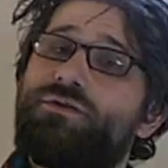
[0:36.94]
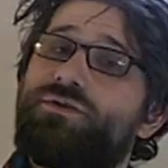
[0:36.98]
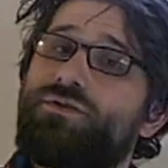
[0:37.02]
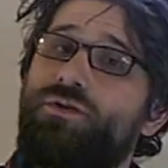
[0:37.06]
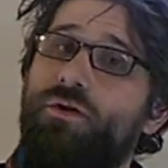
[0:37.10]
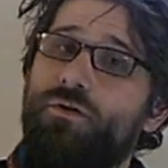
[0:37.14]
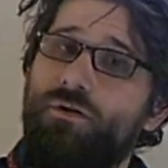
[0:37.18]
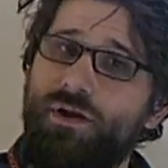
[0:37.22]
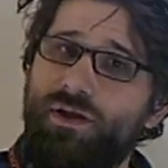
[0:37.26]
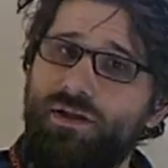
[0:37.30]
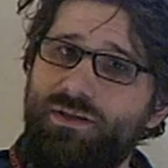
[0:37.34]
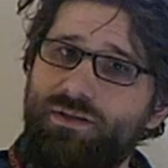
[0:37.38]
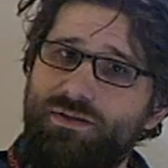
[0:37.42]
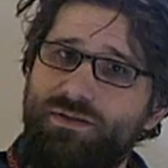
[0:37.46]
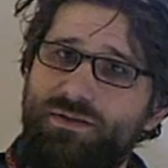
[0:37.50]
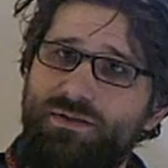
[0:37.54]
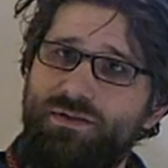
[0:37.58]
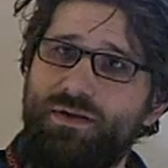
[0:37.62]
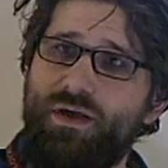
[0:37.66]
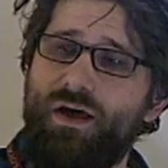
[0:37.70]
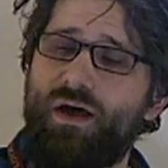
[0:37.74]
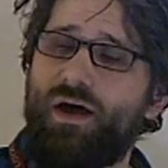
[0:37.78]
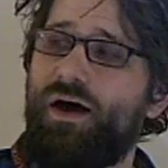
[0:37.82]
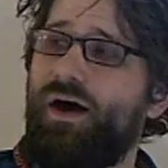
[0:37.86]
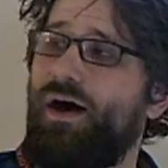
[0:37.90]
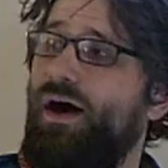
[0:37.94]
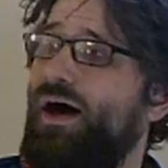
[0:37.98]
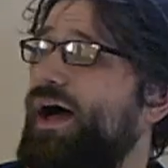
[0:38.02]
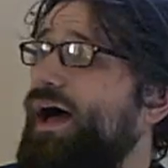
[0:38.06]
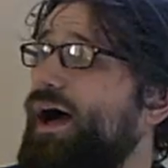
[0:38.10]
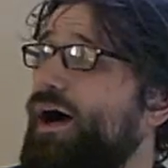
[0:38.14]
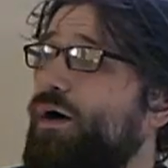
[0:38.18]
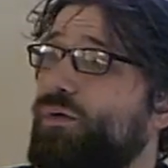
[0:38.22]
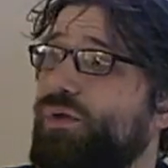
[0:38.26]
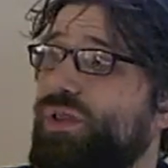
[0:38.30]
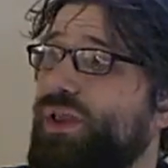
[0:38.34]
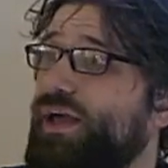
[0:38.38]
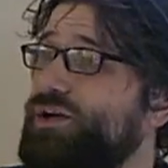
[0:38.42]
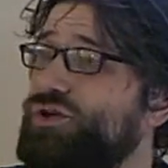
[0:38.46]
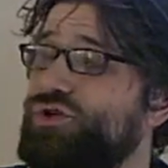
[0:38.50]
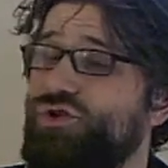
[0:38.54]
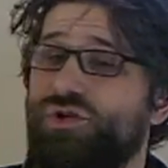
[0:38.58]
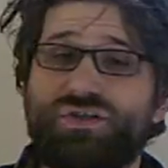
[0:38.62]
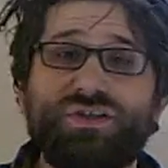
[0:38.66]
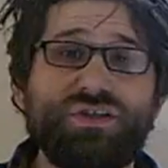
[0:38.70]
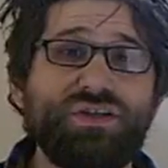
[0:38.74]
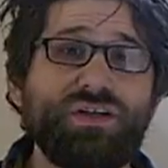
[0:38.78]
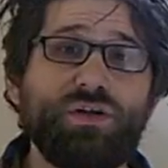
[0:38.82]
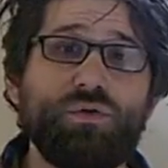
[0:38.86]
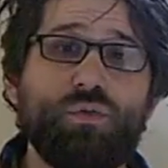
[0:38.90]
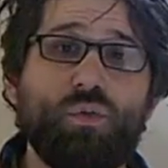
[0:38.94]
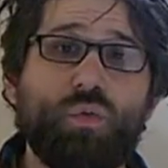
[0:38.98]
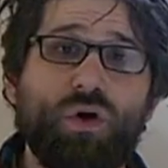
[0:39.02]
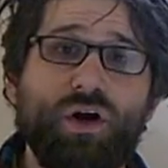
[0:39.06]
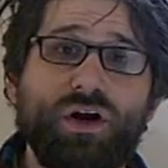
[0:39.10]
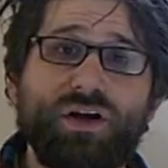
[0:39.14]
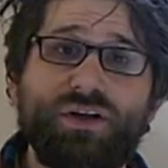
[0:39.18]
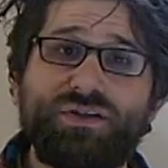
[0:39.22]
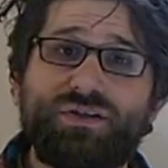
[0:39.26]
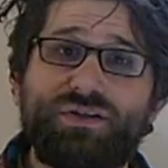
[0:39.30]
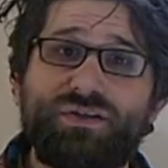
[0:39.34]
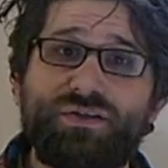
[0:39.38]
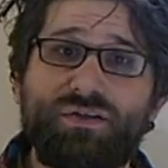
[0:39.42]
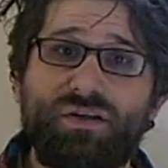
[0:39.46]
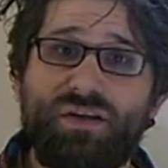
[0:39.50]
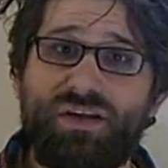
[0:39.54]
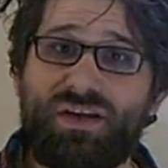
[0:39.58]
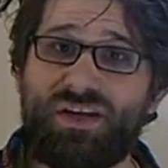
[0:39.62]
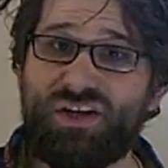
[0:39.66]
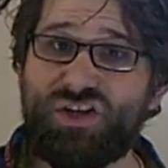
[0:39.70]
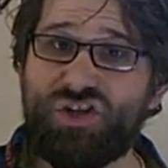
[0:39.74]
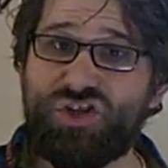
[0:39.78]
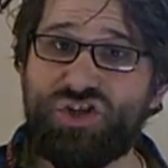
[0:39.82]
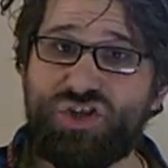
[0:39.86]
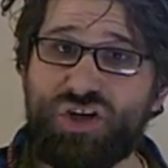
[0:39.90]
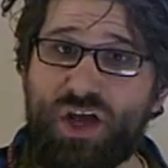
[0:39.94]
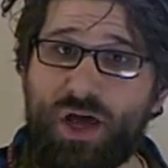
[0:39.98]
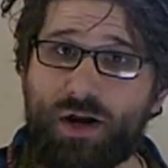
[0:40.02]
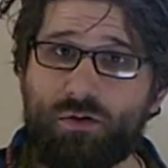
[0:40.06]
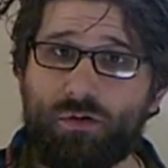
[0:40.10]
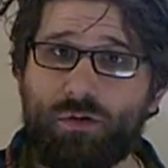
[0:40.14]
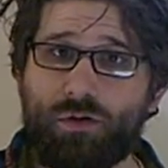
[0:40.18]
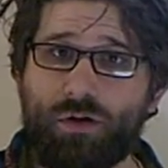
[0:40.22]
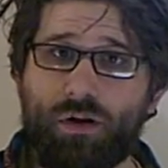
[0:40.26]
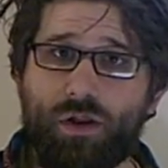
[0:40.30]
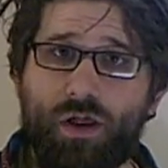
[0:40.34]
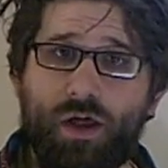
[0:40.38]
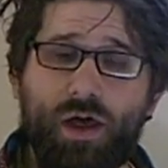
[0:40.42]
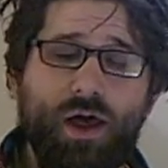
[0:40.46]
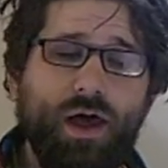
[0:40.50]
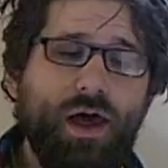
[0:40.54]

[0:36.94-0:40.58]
circuits, how electricity works in general,